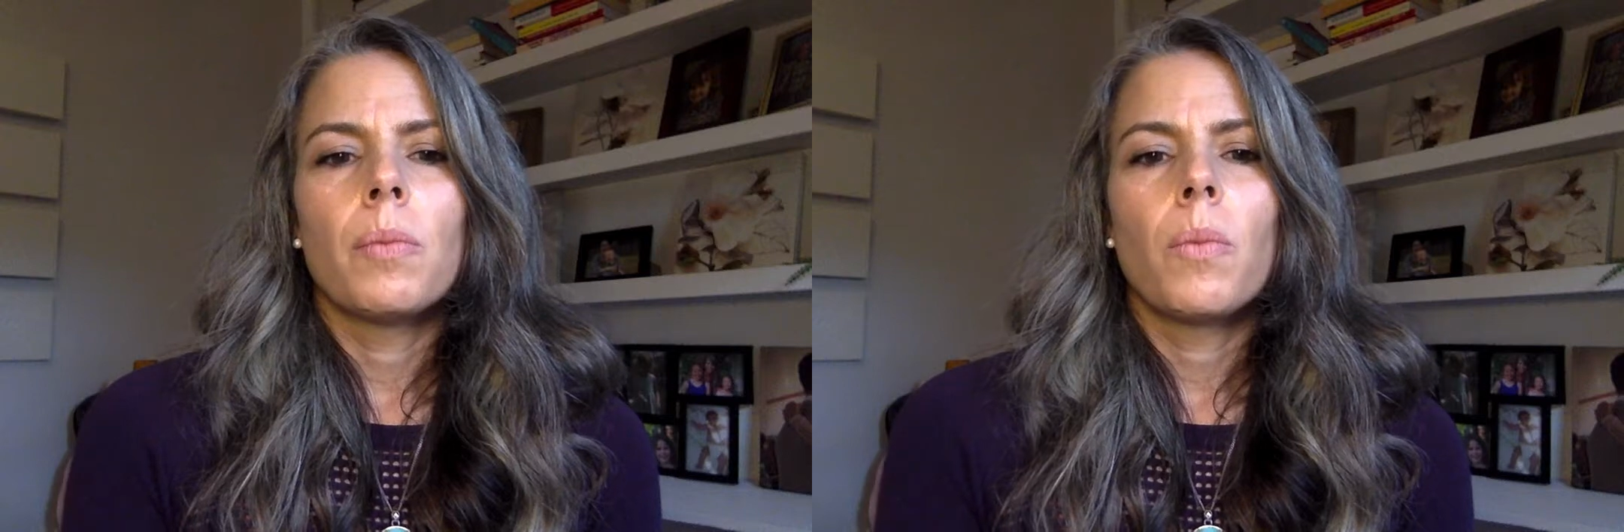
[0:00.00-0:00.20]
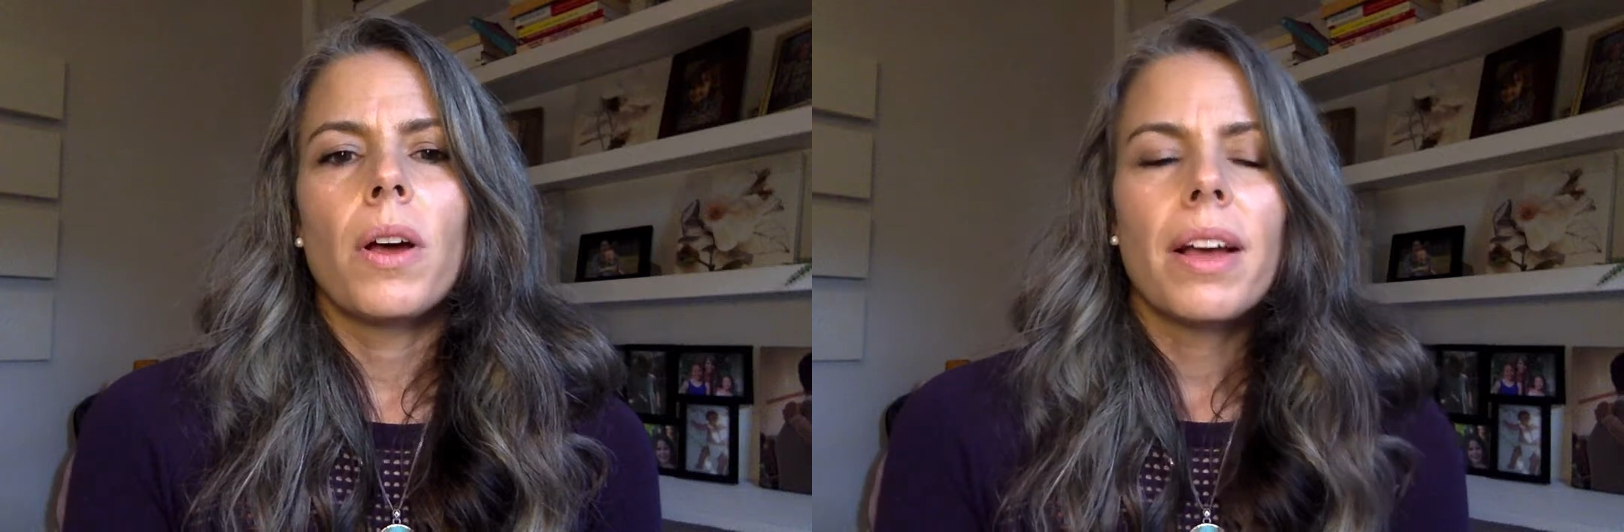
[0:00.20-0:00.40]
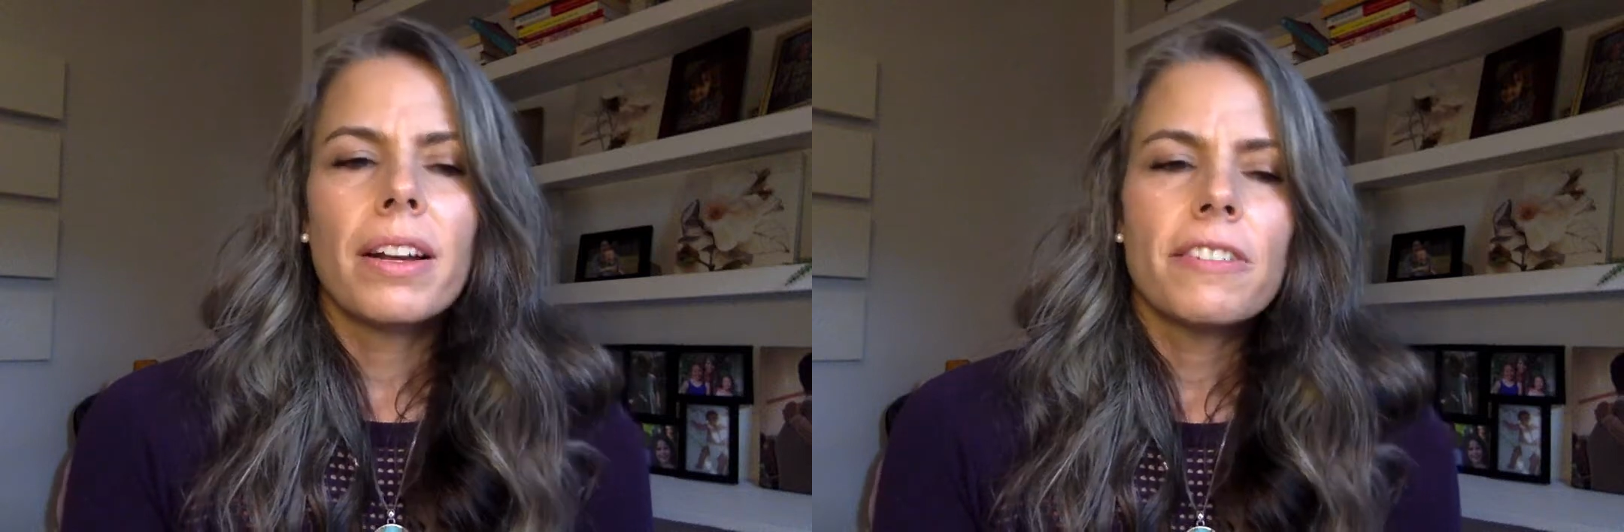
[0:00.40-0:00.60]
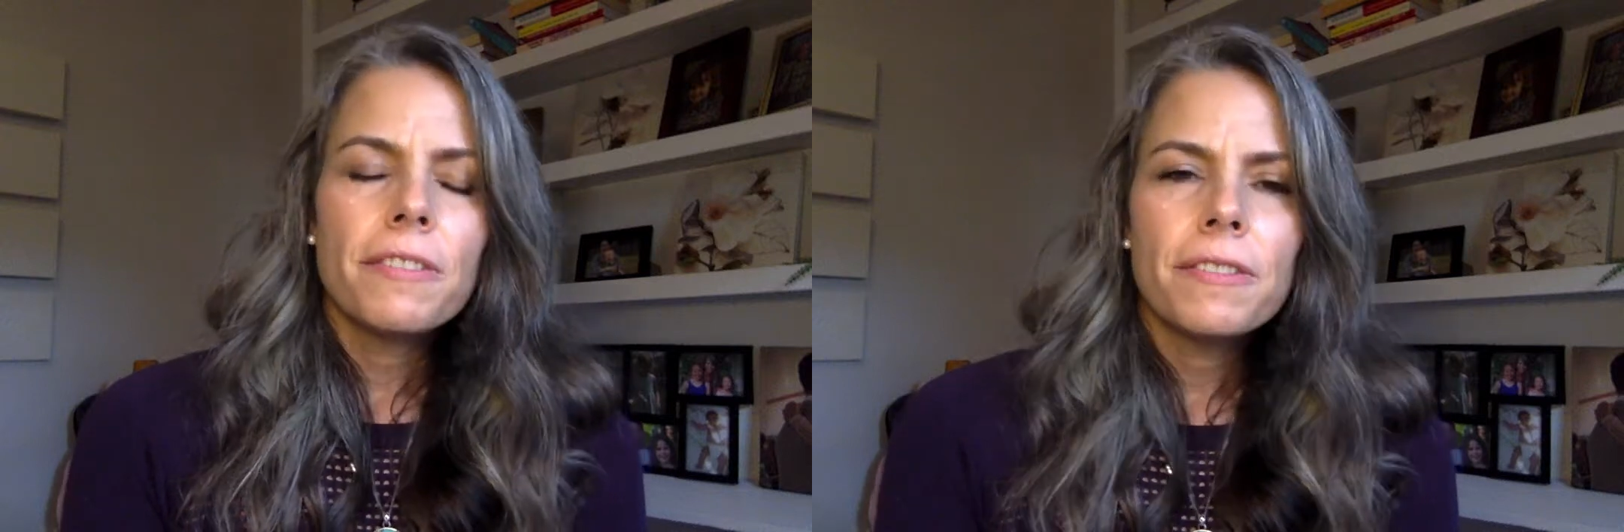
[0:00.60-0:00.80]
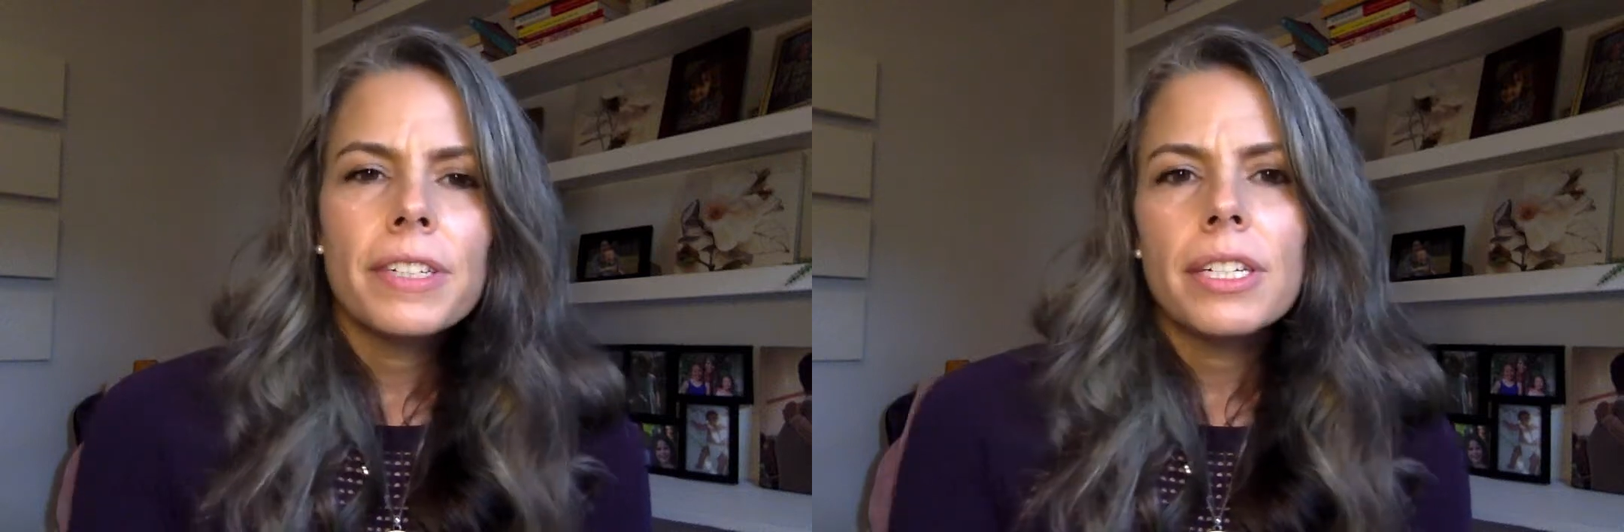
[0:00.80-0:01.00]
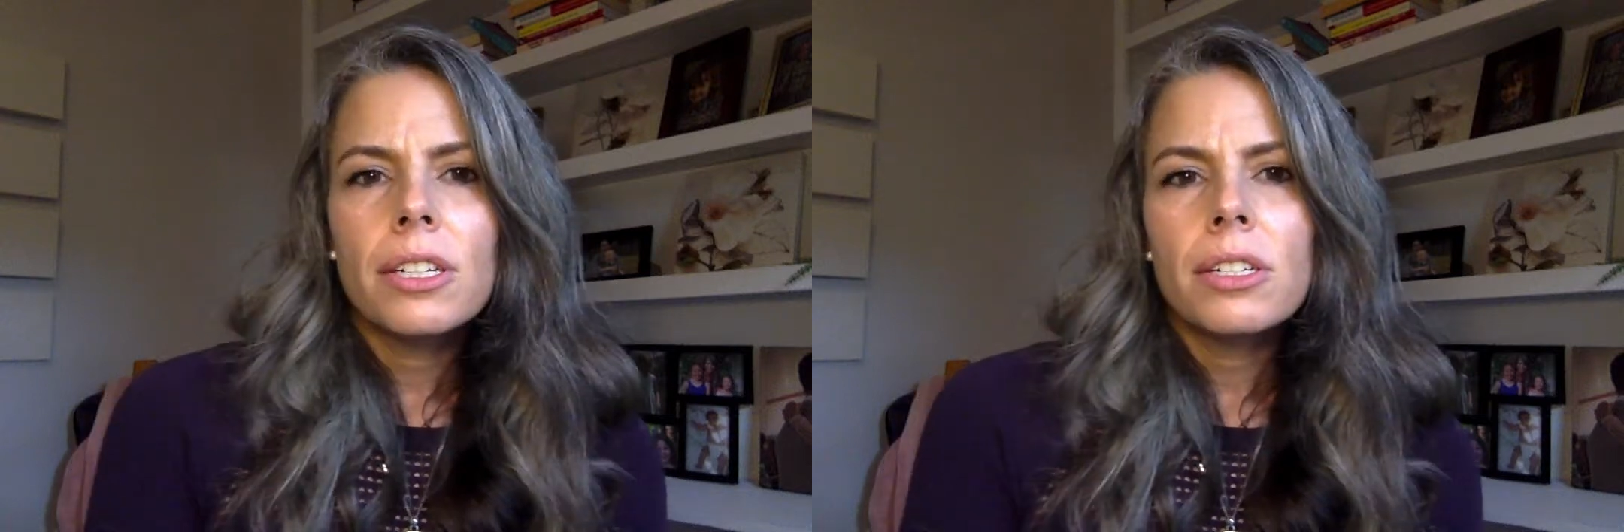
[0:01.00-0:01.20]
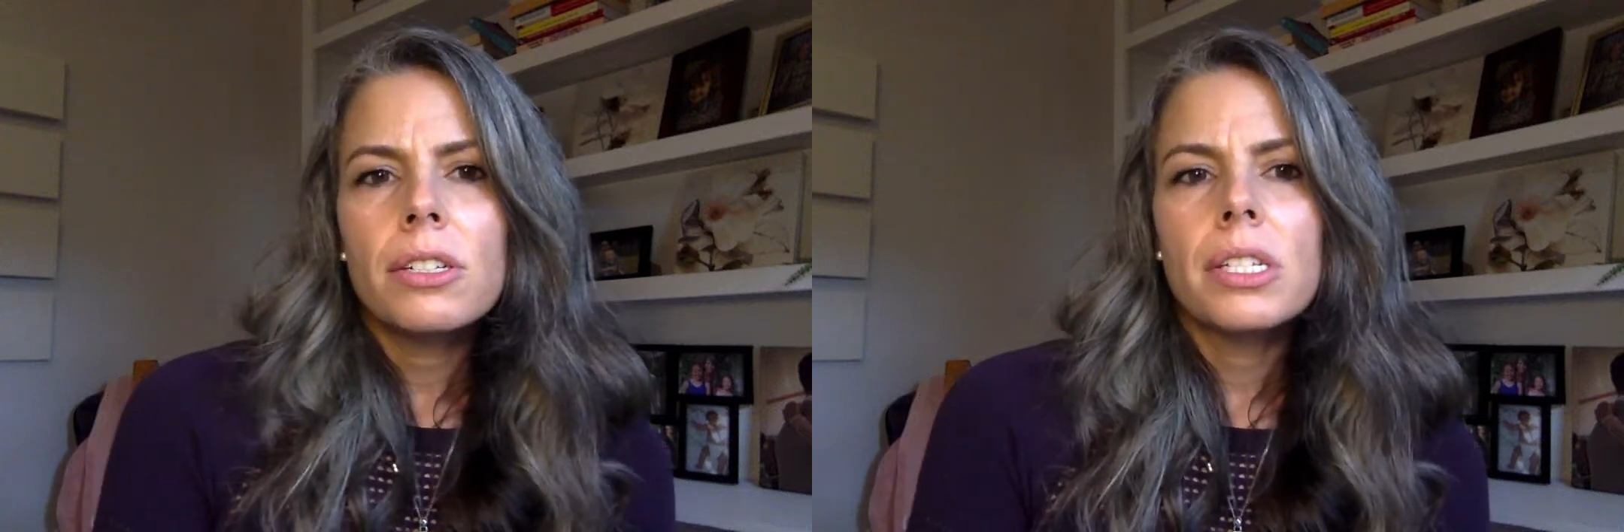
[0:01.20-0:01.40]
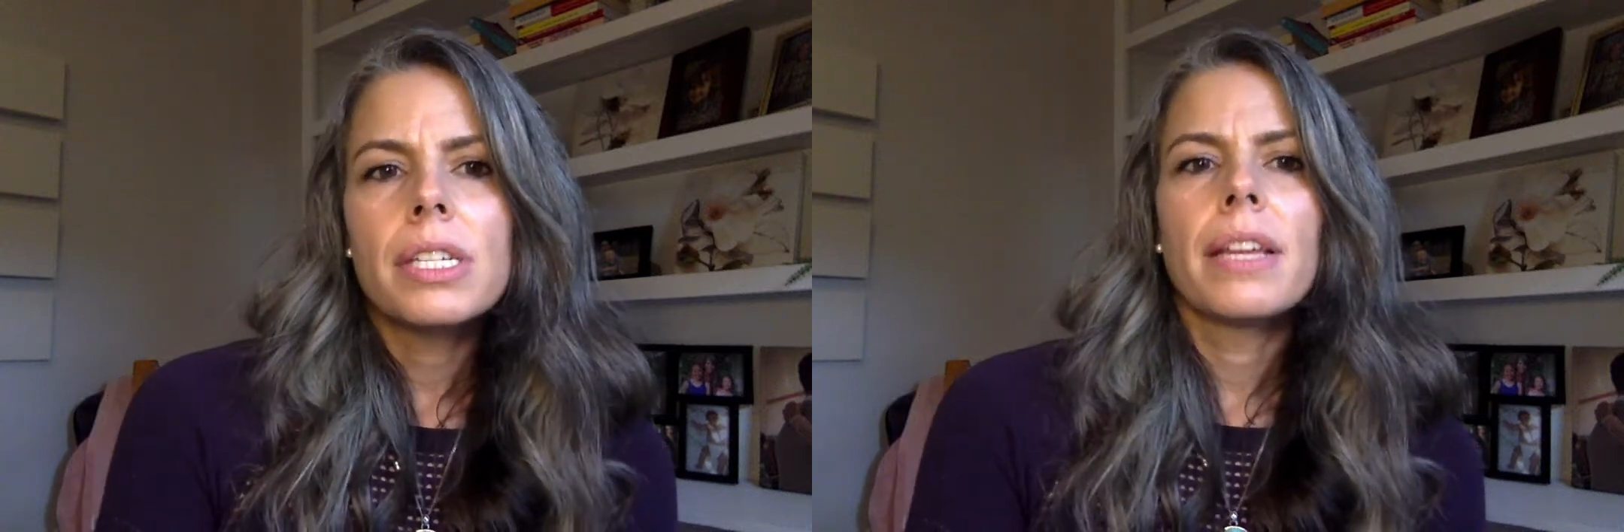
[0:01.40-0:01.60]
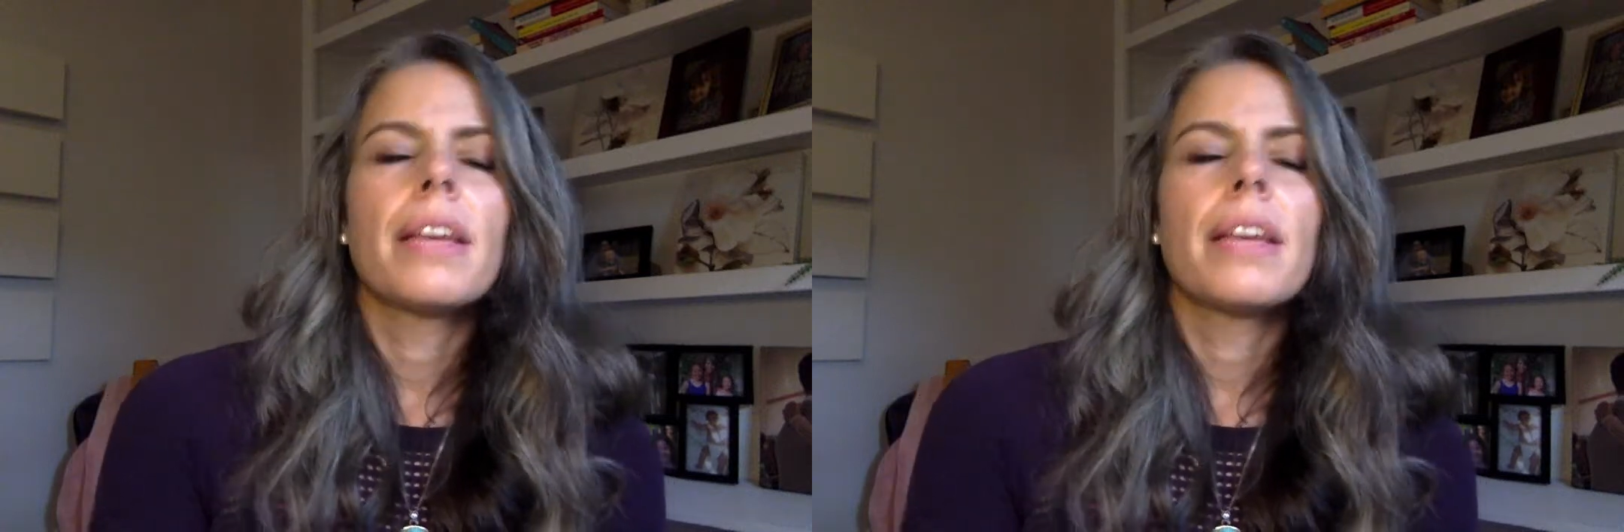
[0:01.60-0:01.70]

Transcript: what kind of fears